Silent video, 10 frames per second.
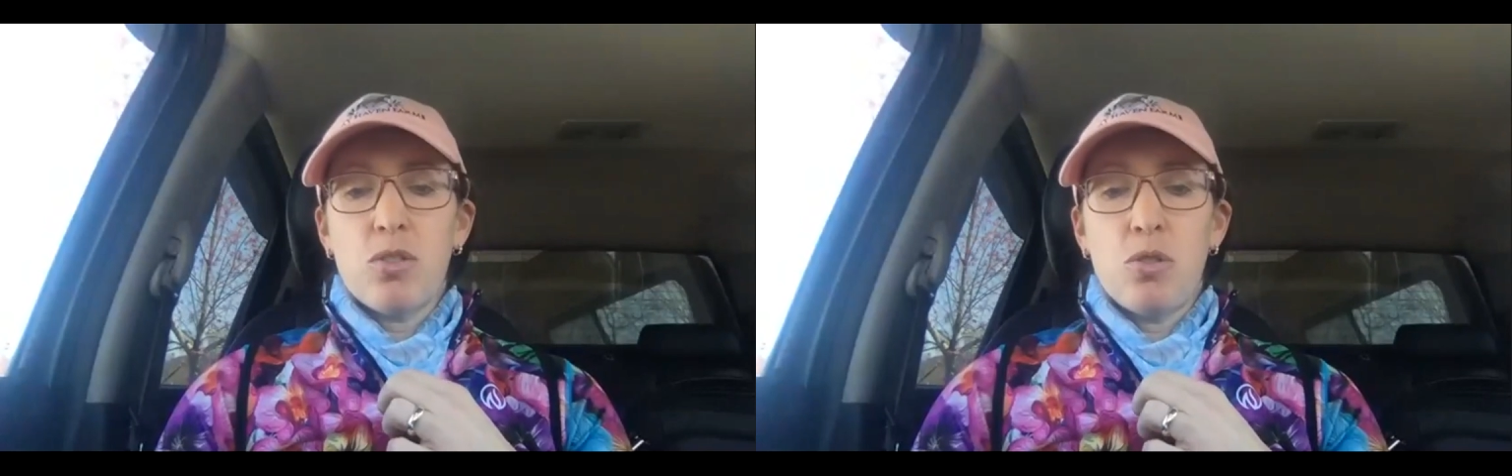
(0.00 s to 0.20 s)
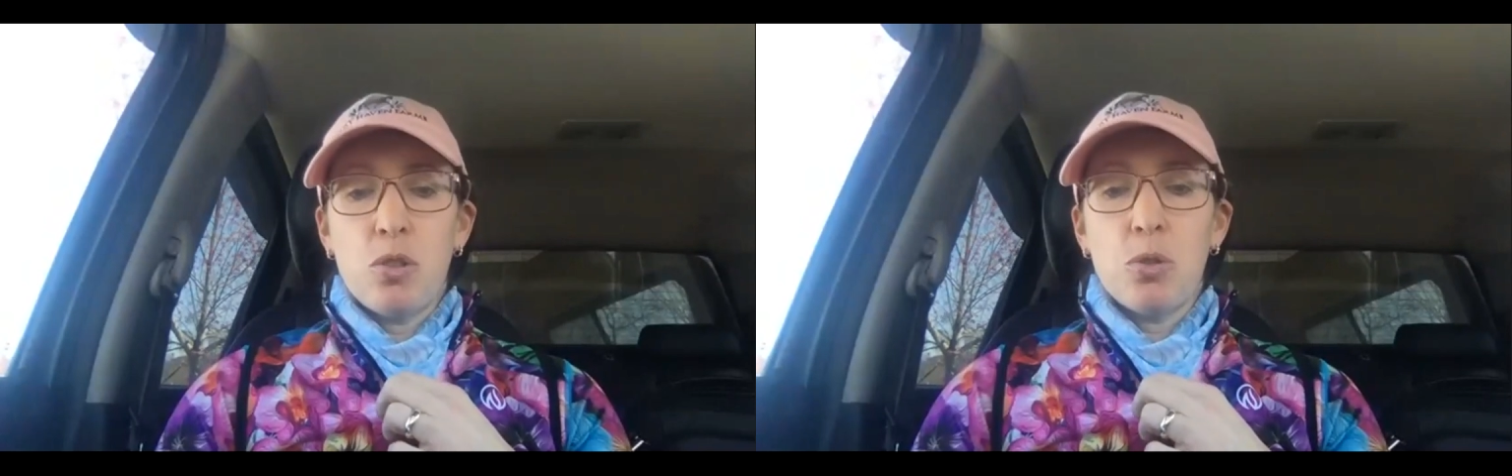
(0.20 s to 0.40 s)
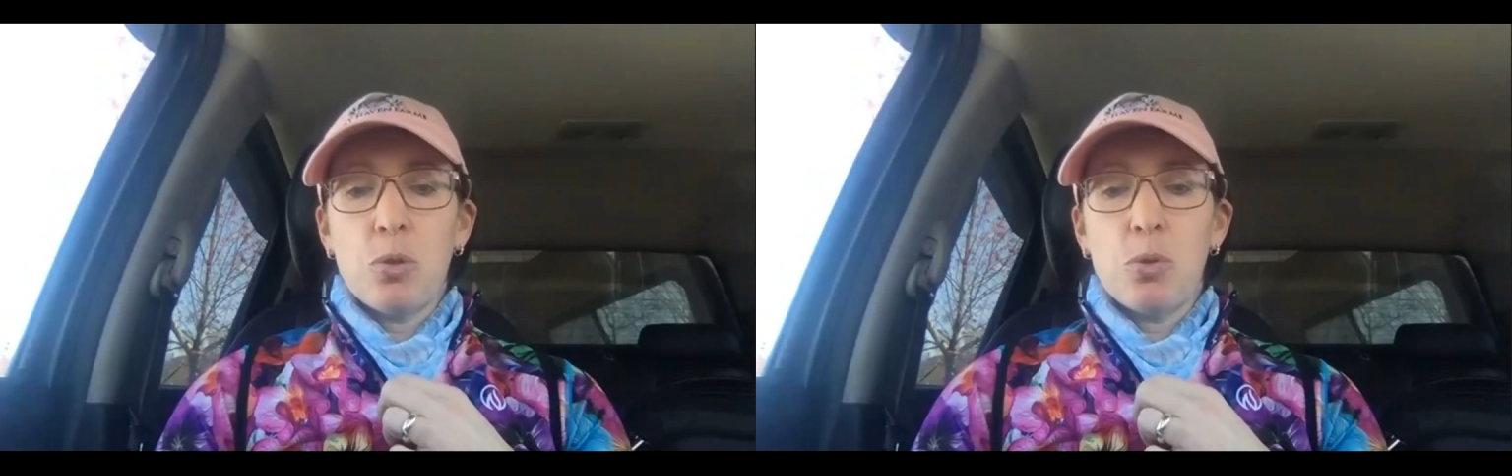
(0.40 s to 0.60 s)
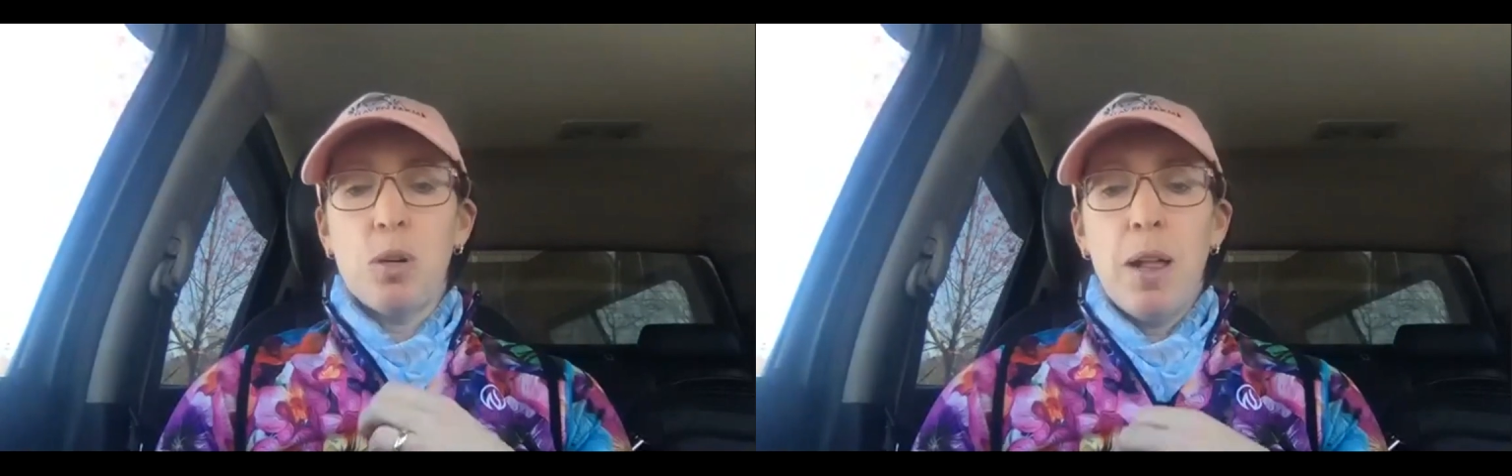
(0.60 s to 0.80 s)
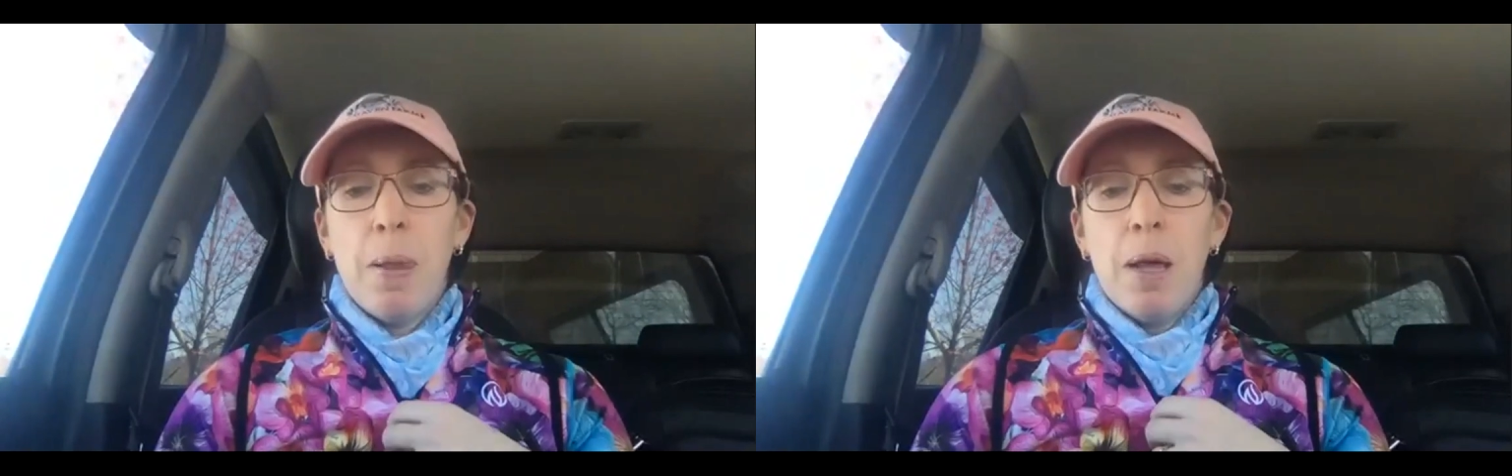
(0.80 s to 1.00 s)
do
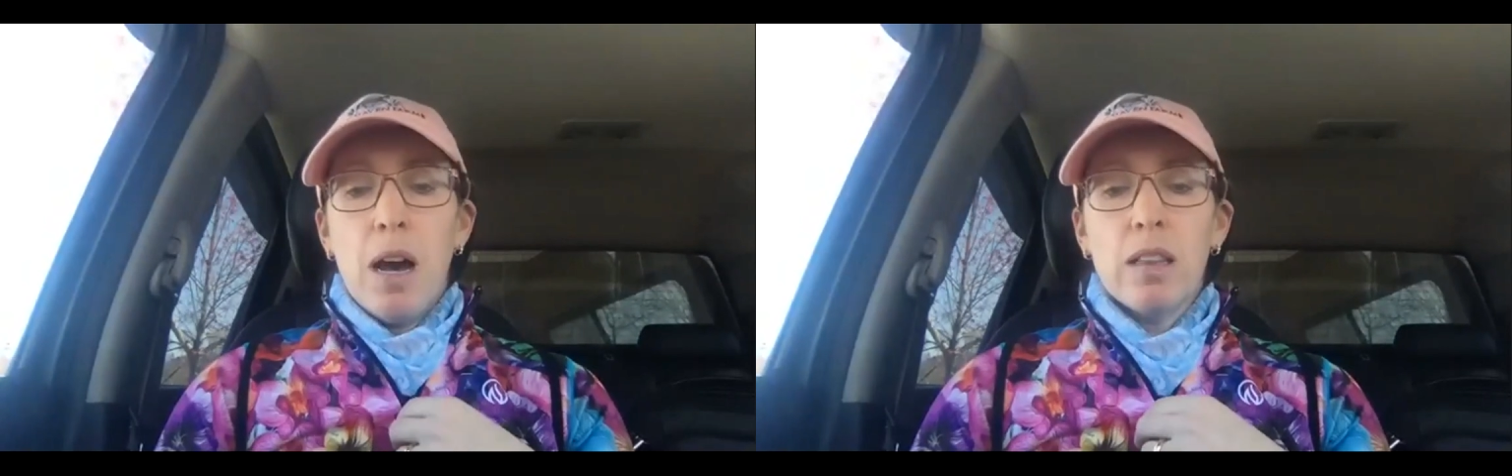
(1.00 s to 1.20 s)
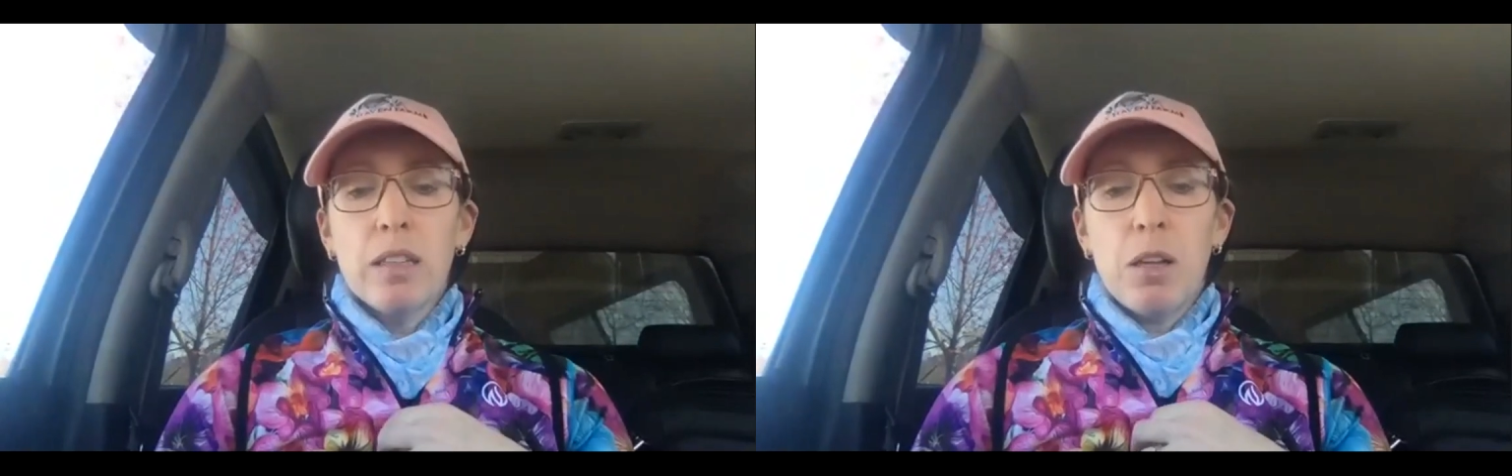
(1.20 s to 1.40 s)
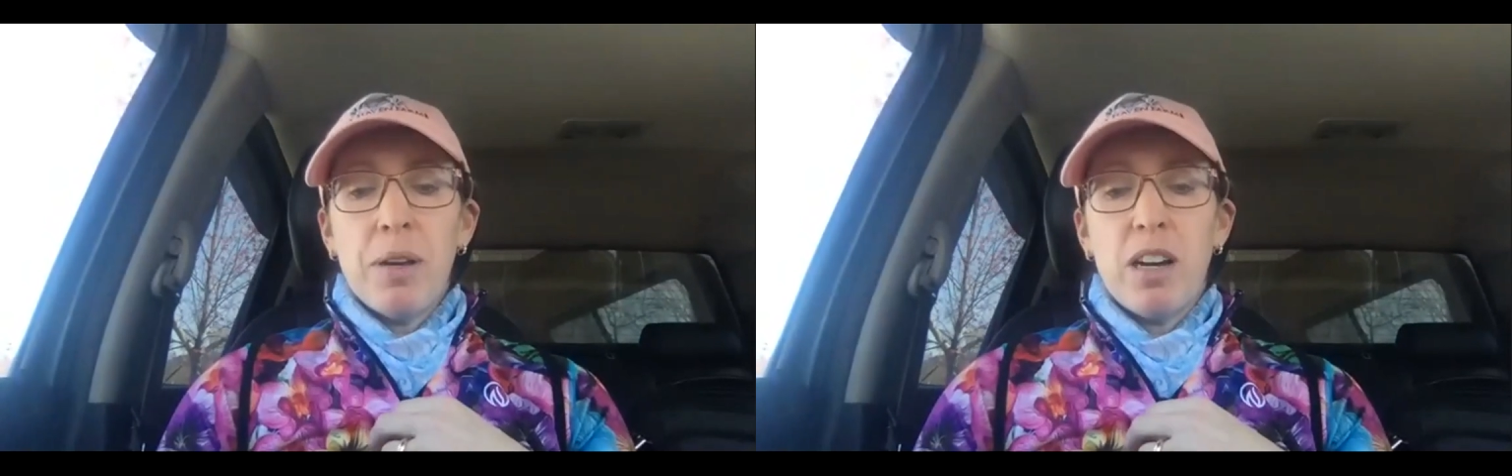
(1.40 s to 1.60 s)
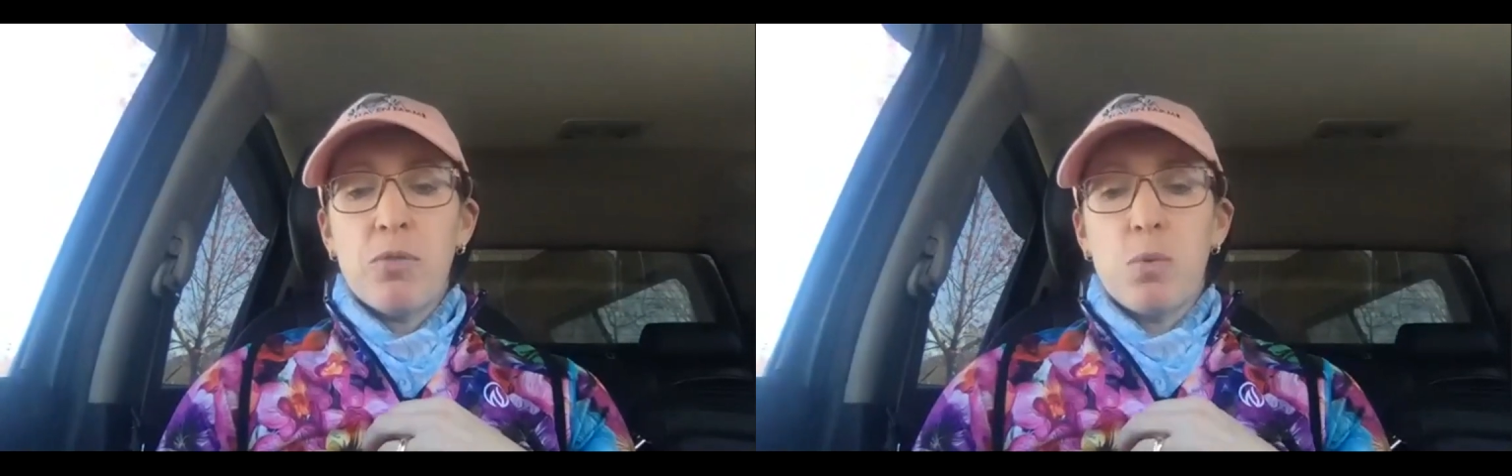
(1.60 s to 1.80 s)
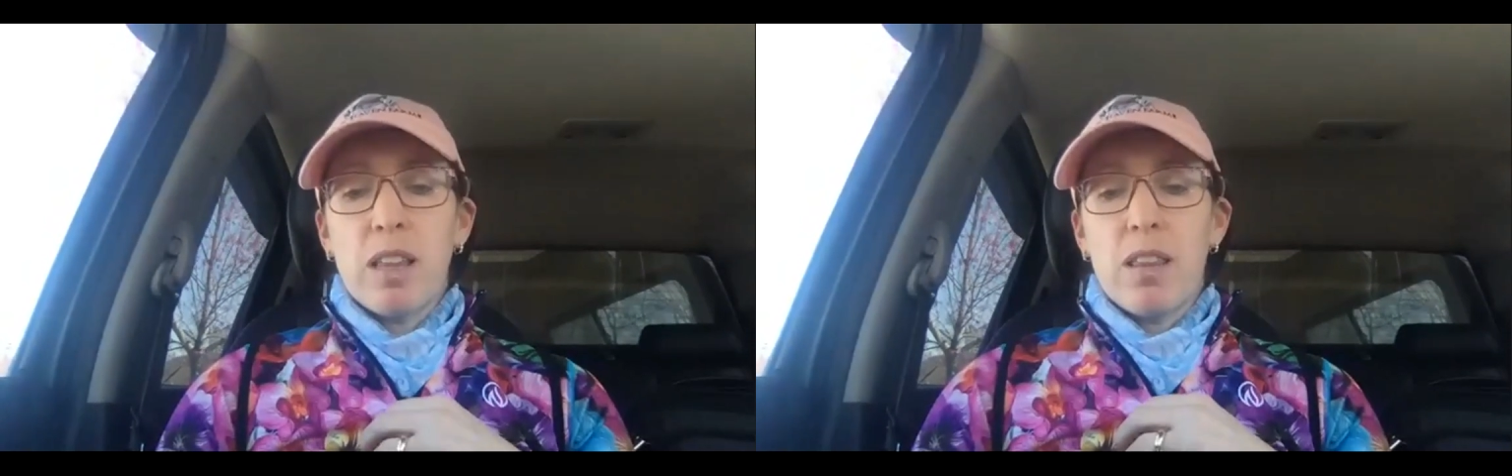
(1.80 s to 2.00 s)
a little bit of
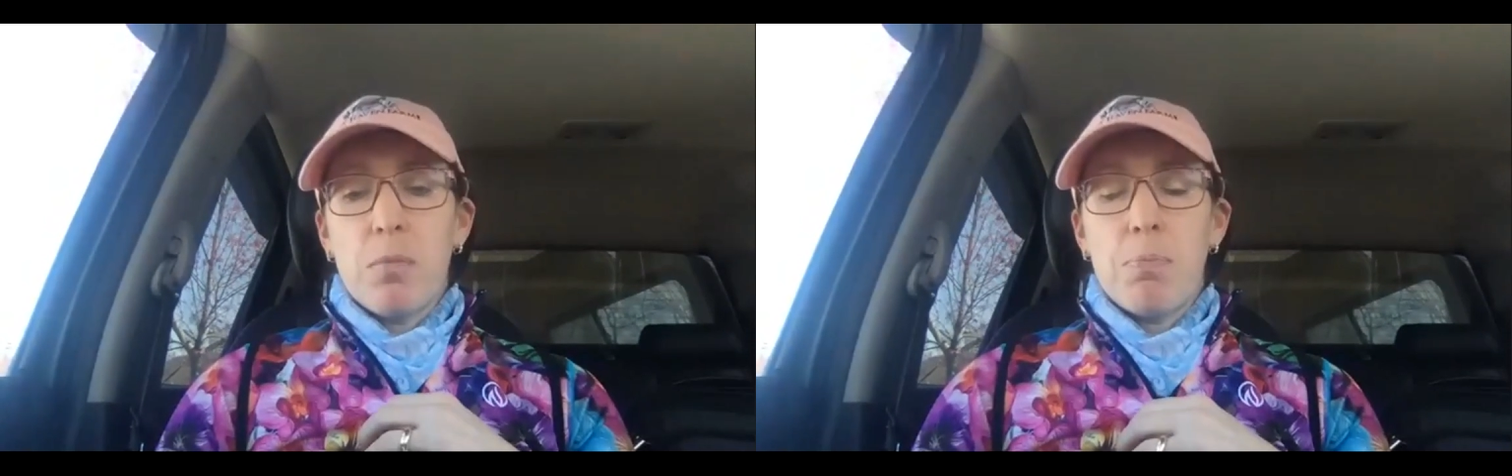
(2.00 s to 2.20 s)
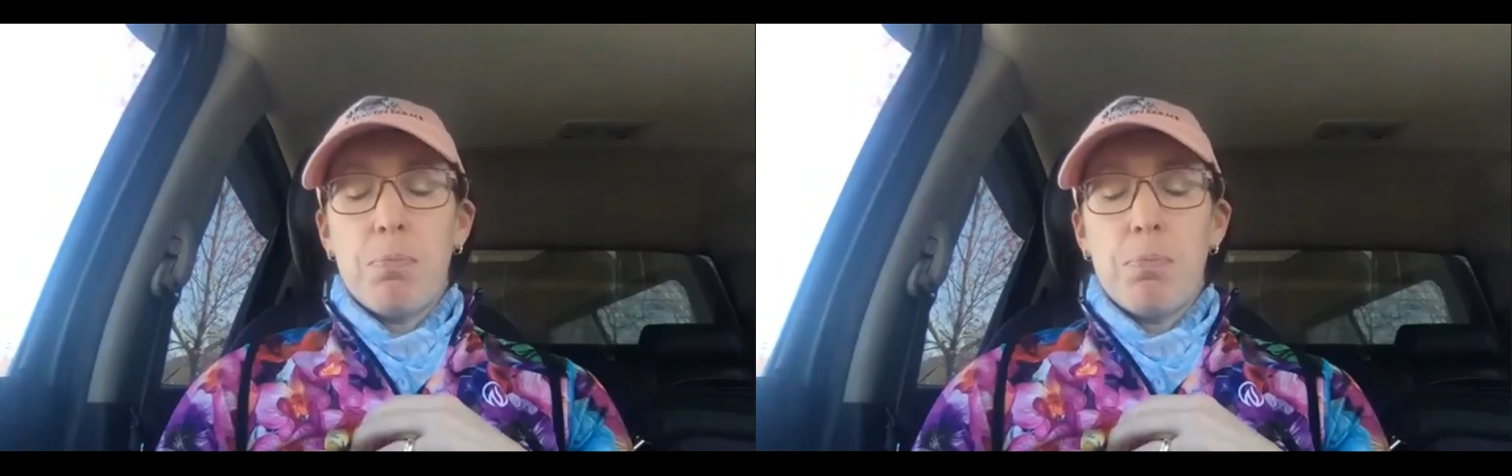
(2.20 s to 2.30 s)
one of the